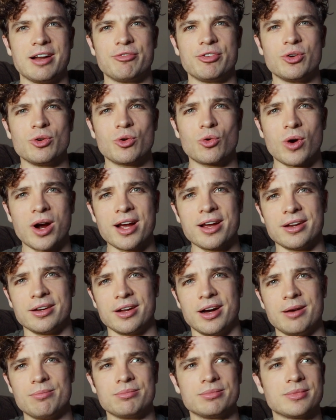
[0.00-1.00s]
I'd feel
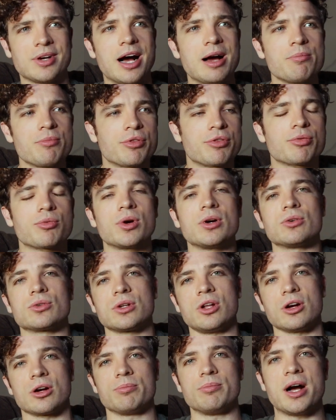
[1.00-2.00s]
great. I'm thrilled.
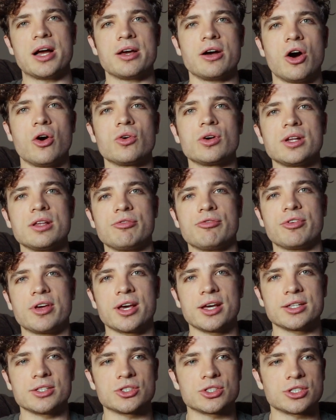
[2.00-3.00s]
Look, my
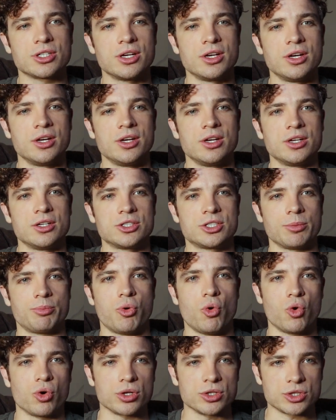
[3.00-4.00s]
OnlyFans
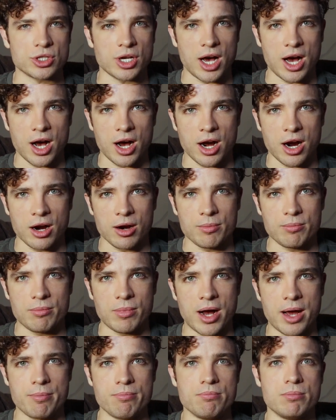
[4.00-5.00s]
supporters are
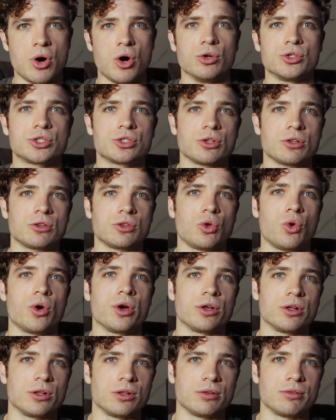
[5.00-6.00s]
my most
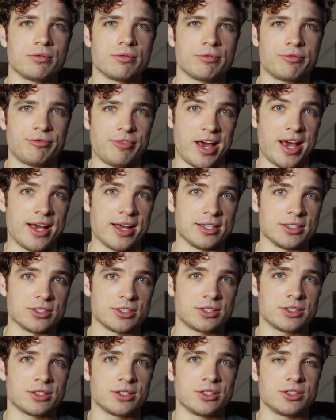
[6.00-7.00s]
loyal
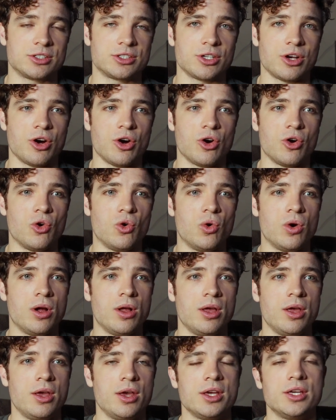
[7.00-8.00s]
fans. So
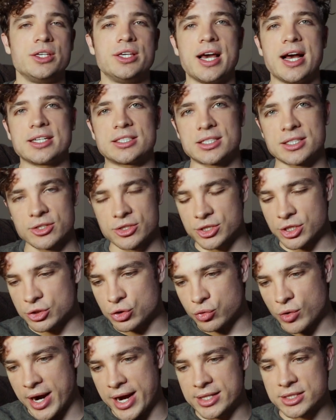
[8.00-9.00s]
yes, there's a
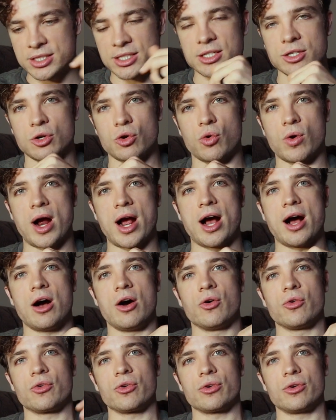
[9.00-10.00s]
transient
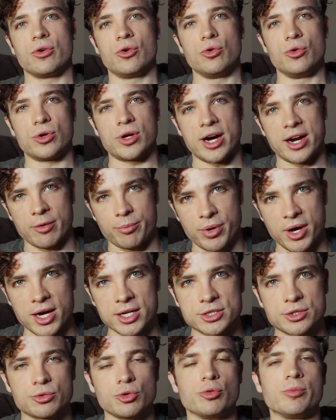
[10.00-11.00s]
crowd who kind of
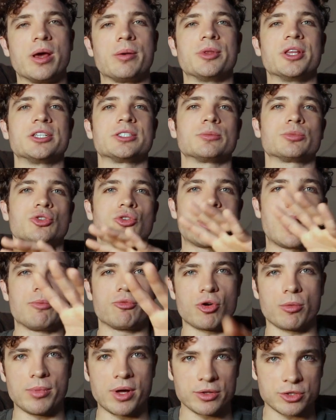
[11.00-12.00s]
pass through, maybe they subscribe
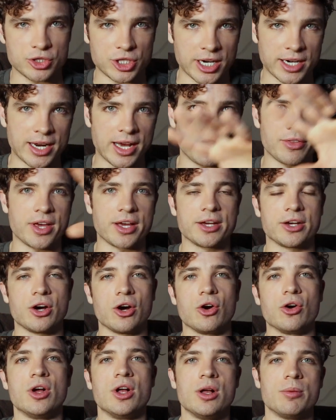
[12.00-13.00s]
for a month, check it out and then
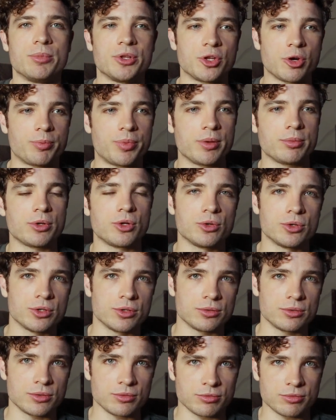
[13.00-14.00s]
go. But there are people who
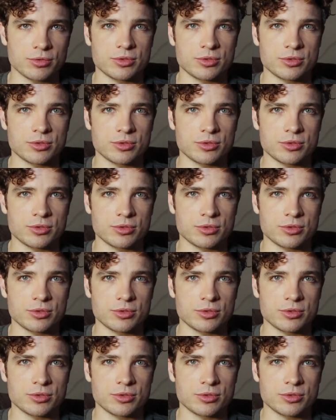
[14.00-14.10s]
are